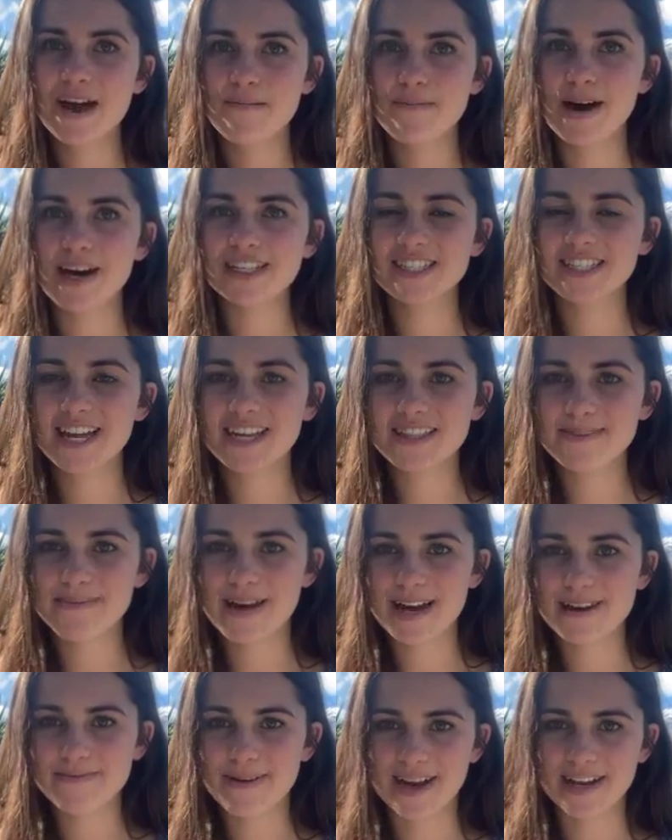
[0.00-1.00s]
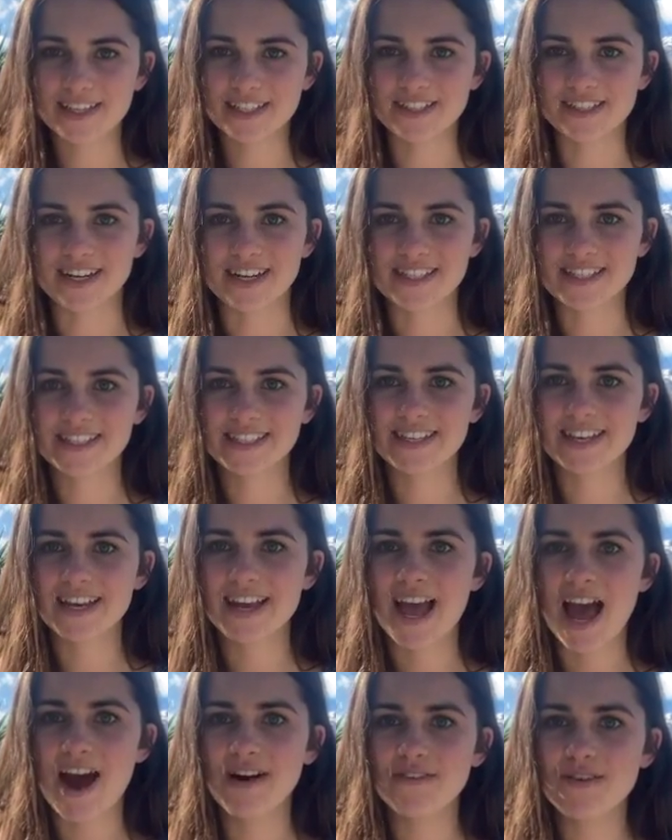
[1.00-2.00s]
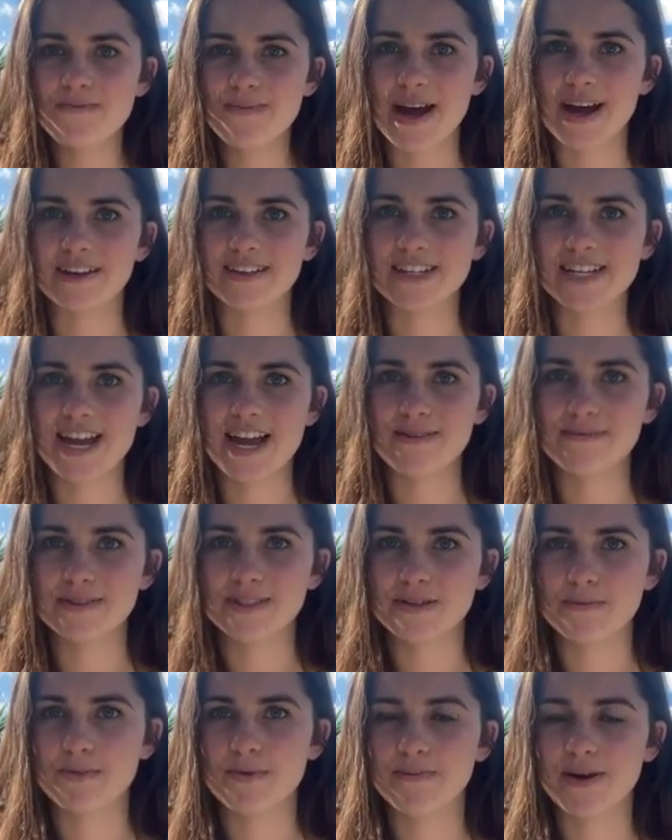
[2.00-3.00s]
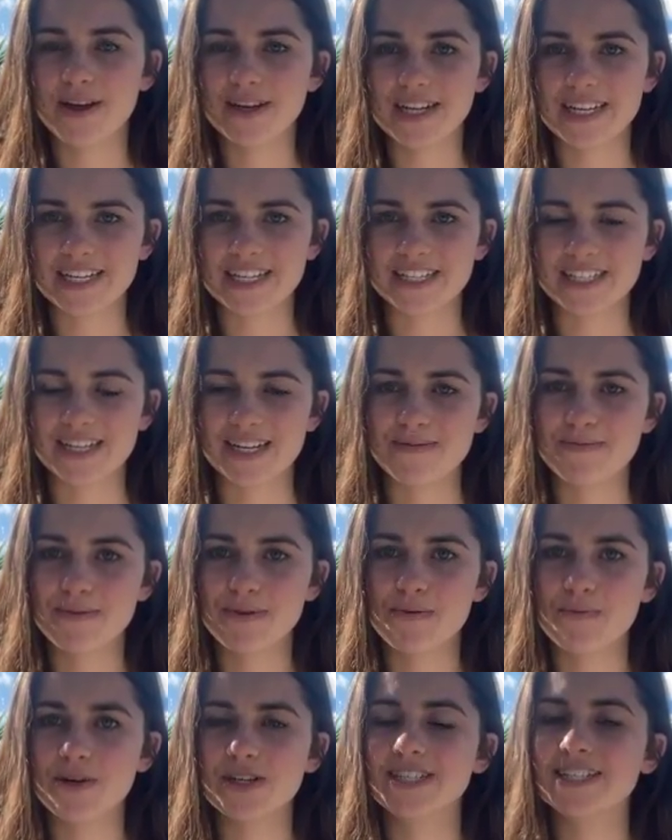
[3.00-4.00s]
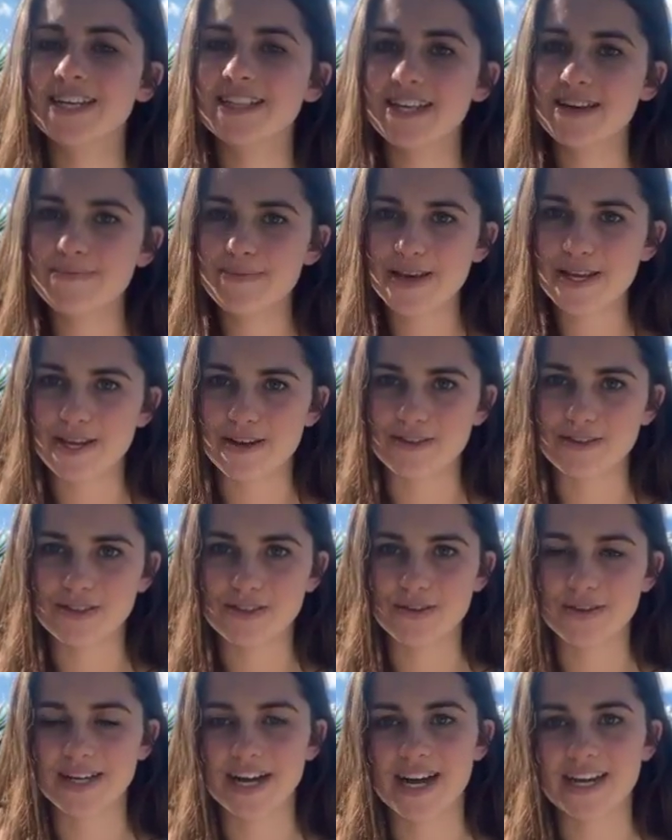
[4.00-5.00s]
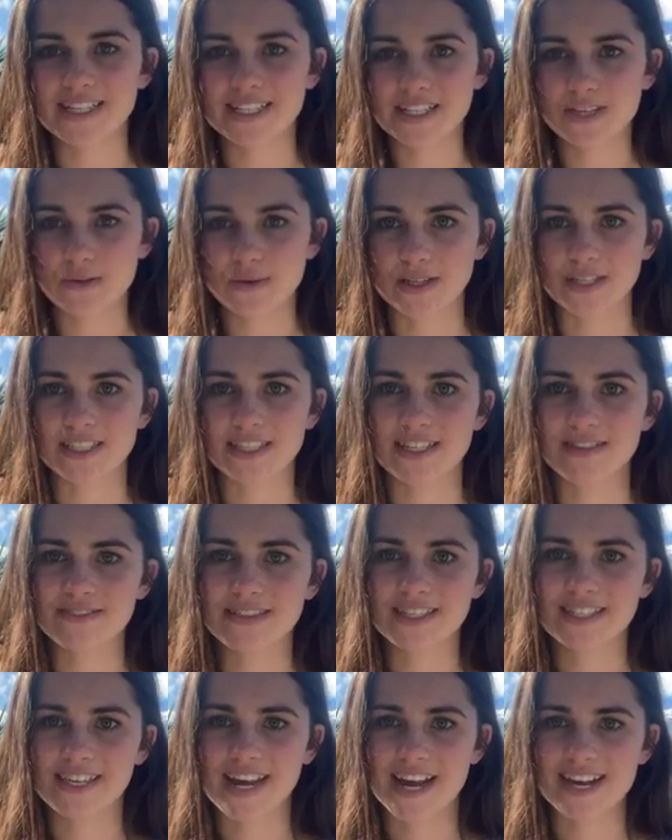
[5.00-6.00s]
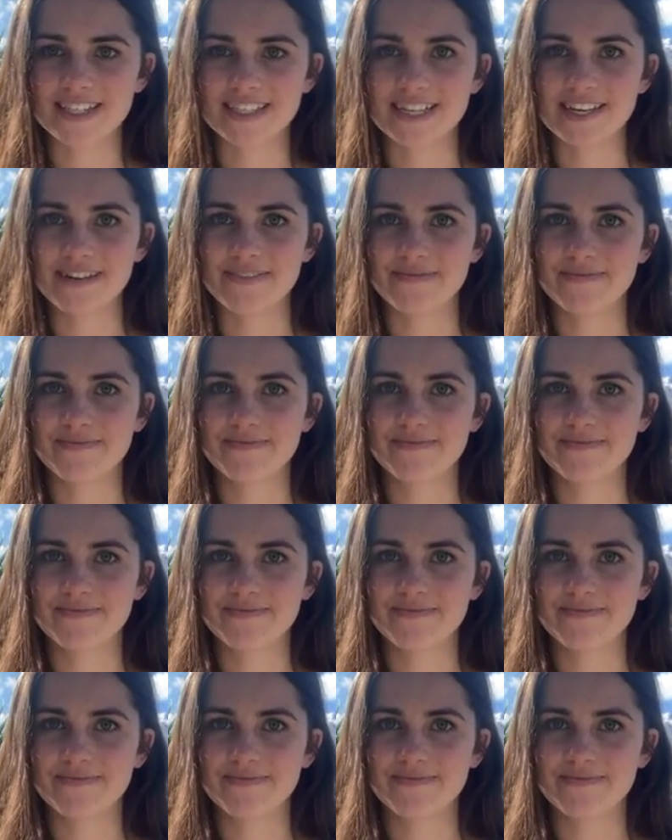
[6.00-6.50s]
Much like the Mark Parker Trust, Outward Bound aims to promote leadership, which can then be used to enhance the quality of society.